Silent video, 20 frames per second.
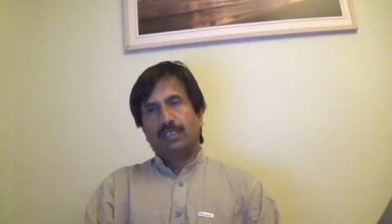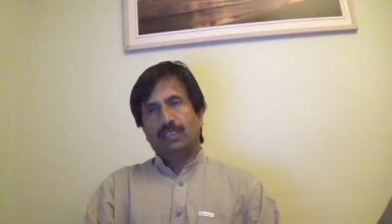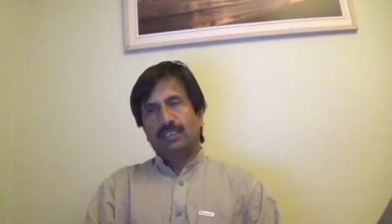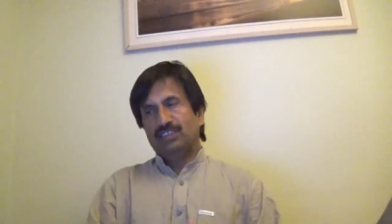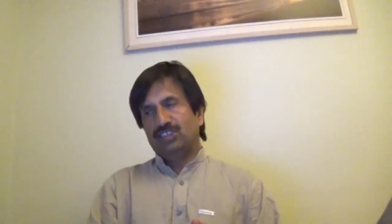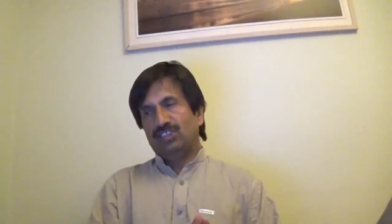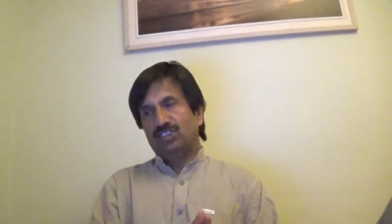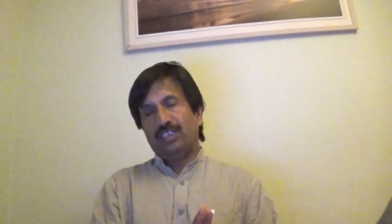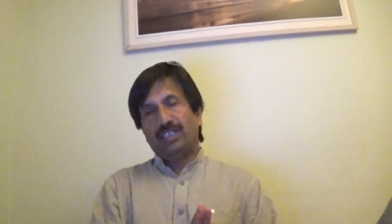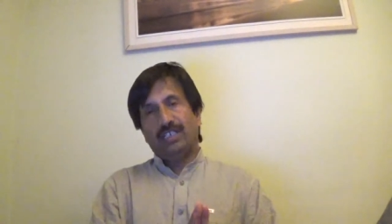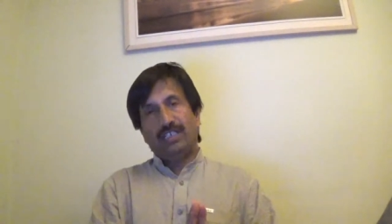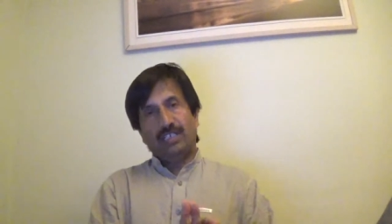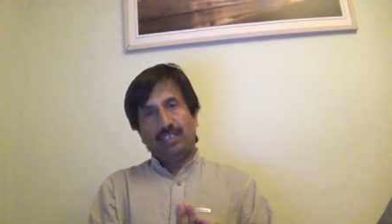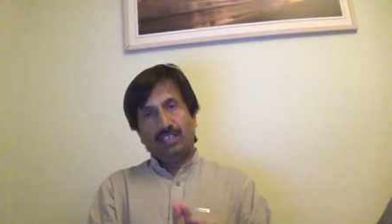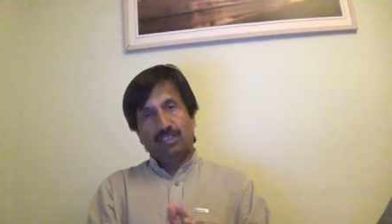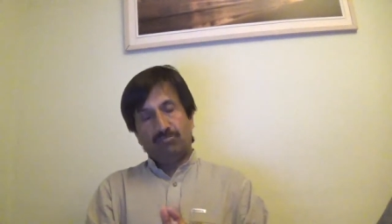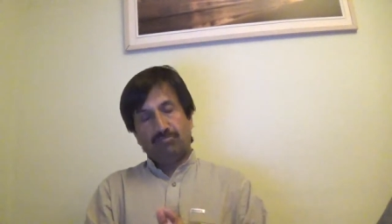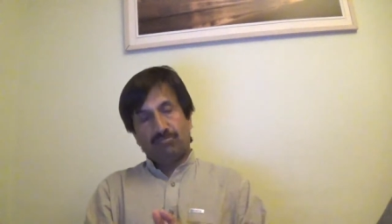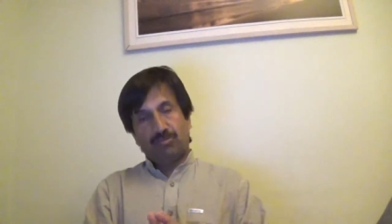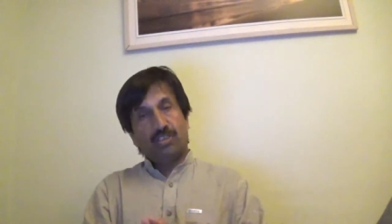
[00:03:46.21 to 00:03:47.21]
is there
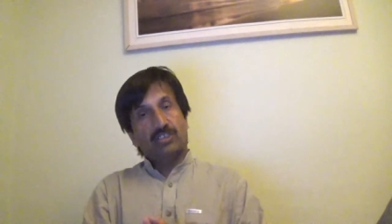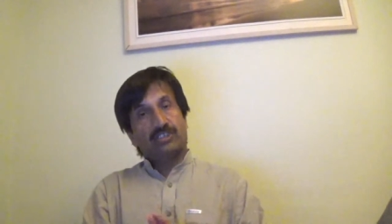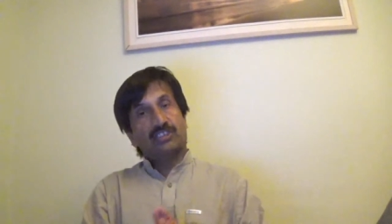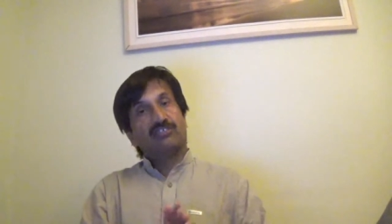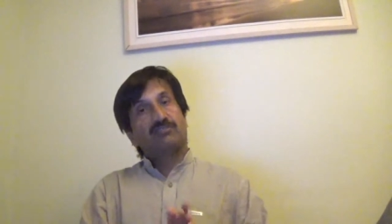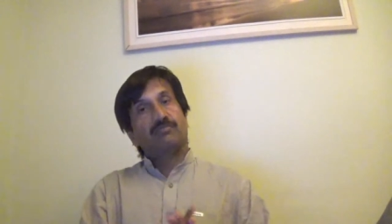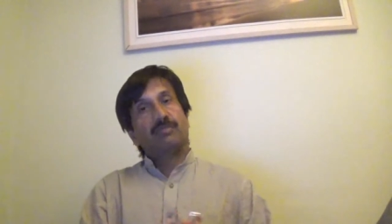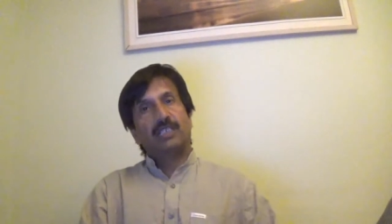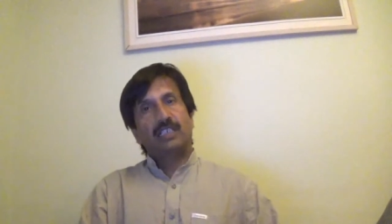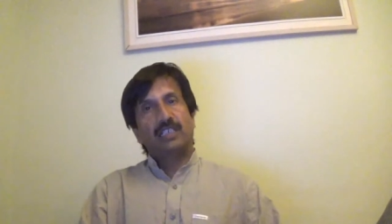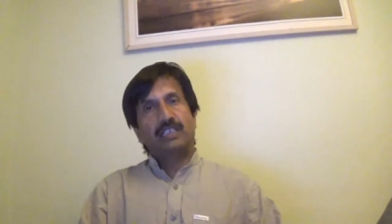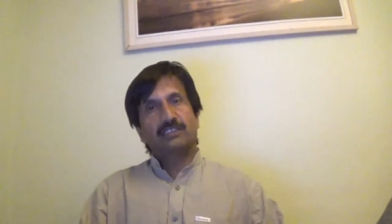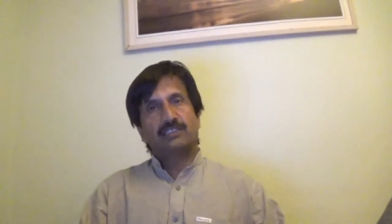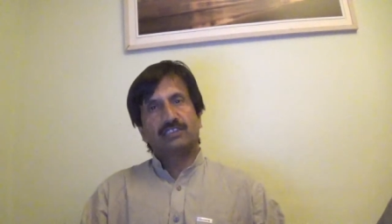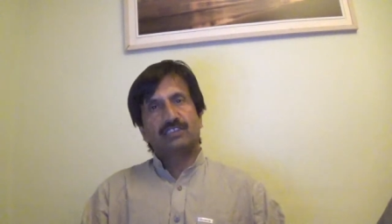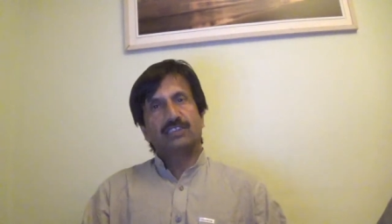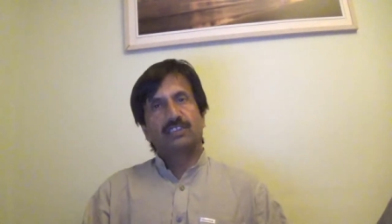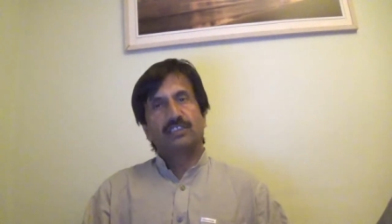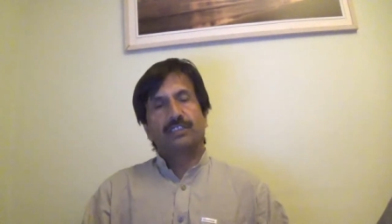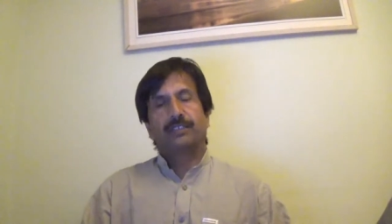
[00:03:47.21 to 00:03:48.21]
any chance of
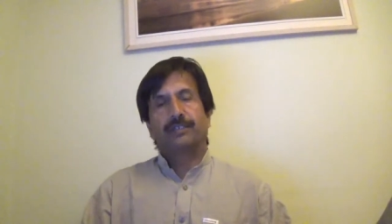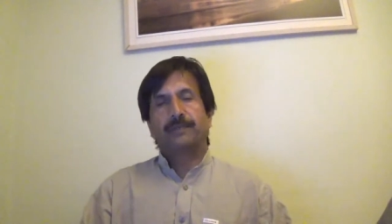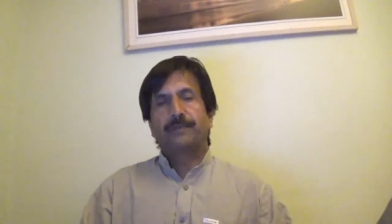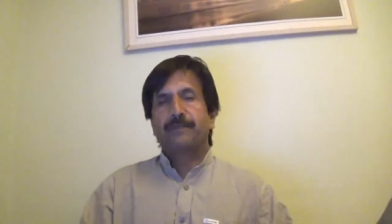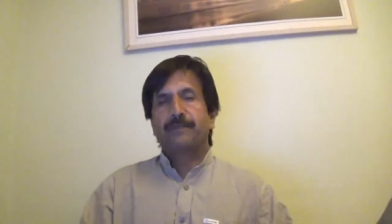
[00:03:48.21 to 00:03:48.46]
malignancy there